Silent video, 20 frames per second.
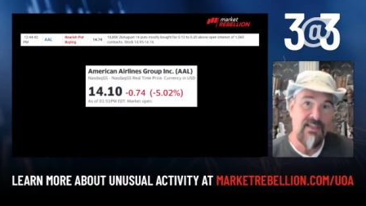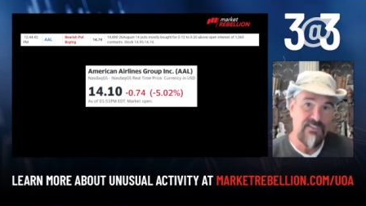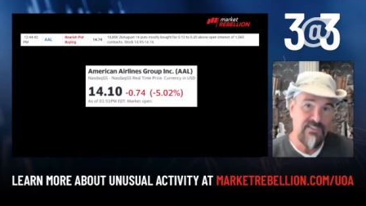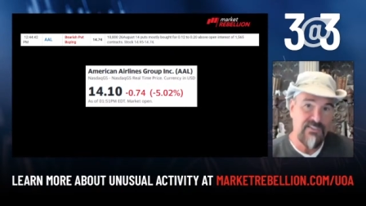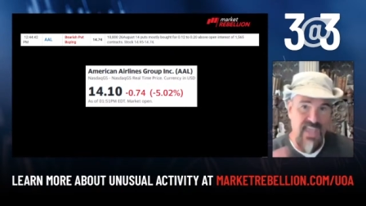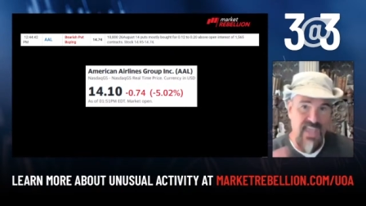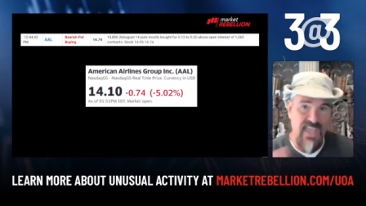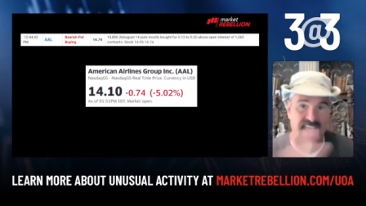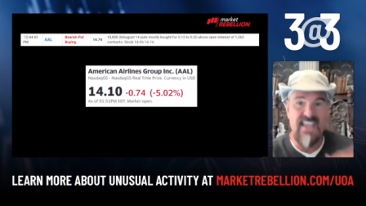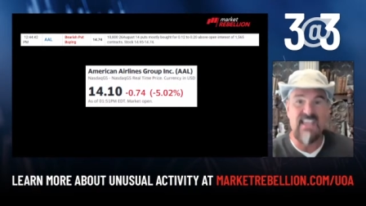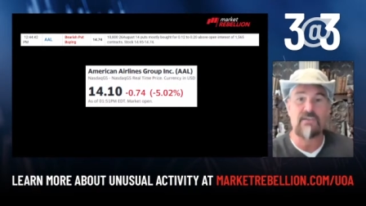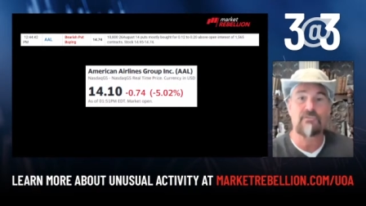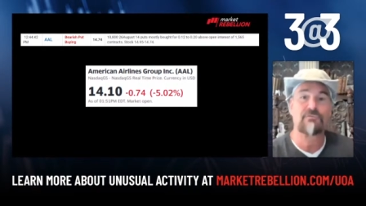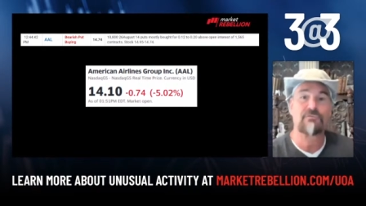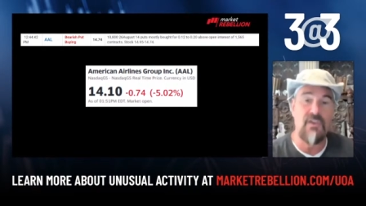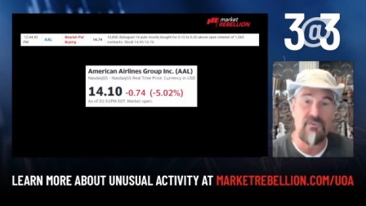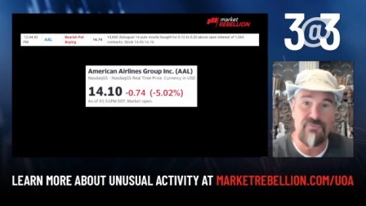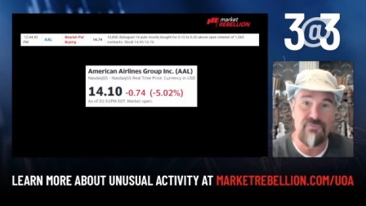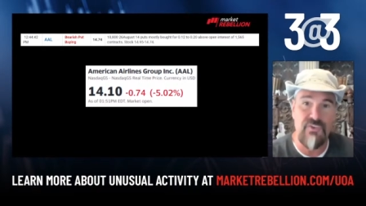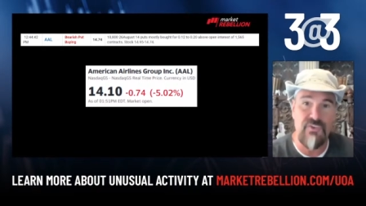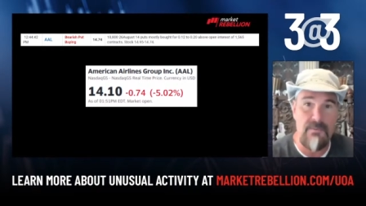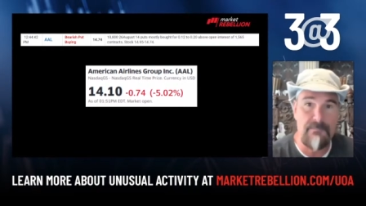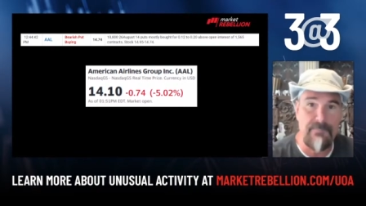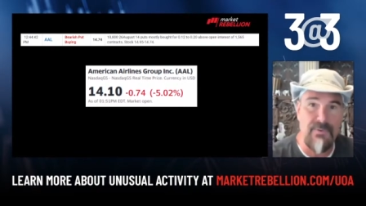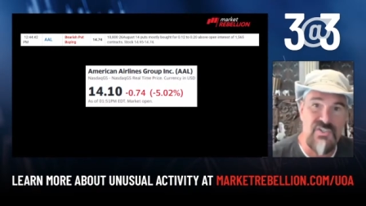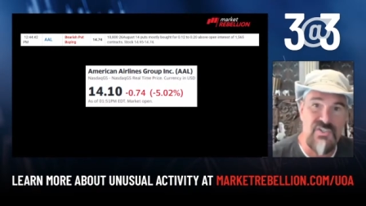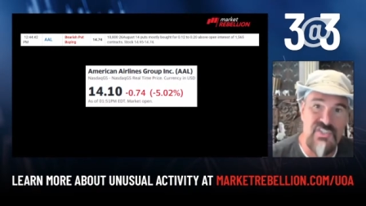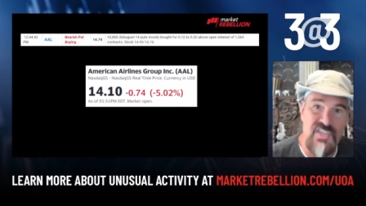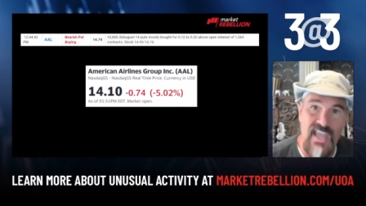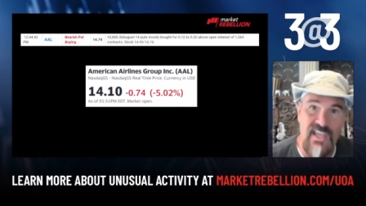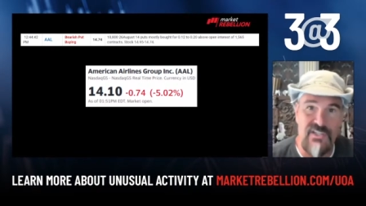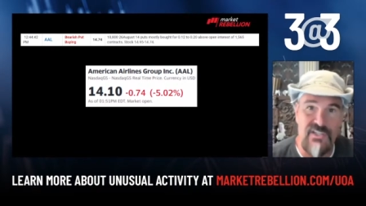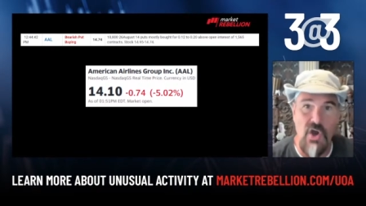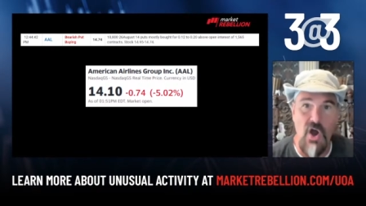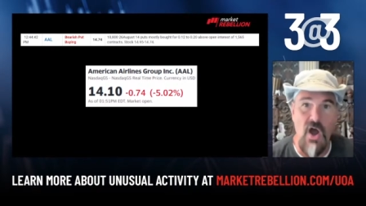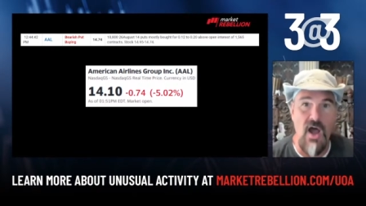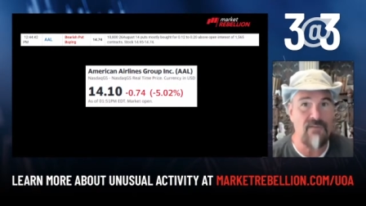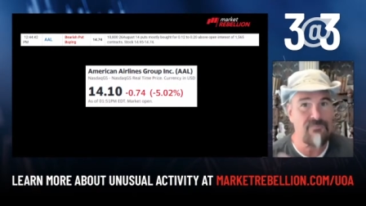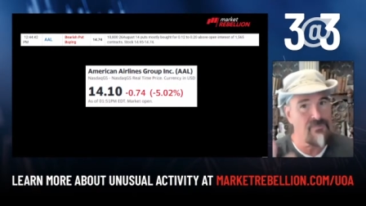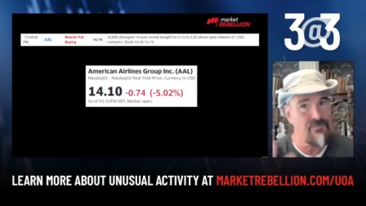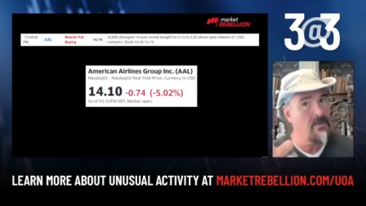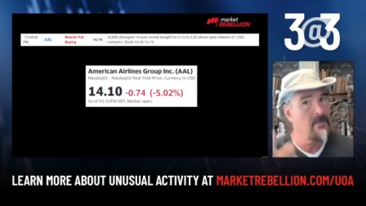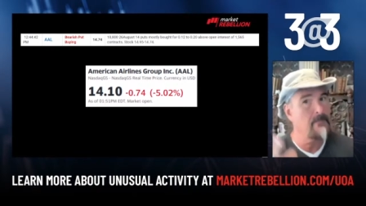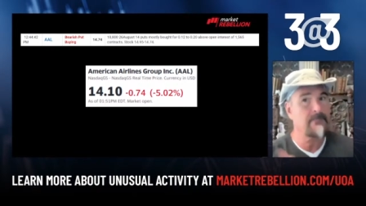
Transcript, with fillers: taking 50% off